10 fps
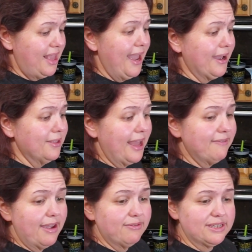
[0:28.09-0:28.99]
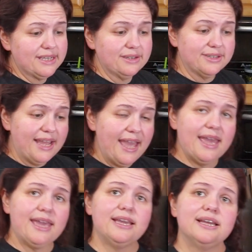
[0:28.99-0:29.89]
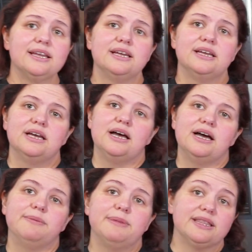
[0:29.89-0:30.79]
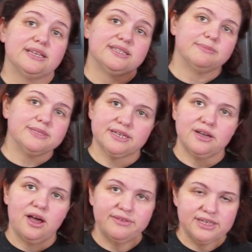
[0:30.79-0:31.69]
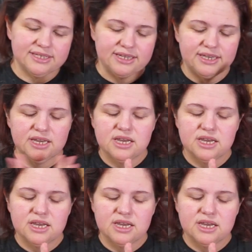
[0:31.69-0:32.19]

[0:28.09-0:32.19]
go live every single day, unless I'm sick, obviously.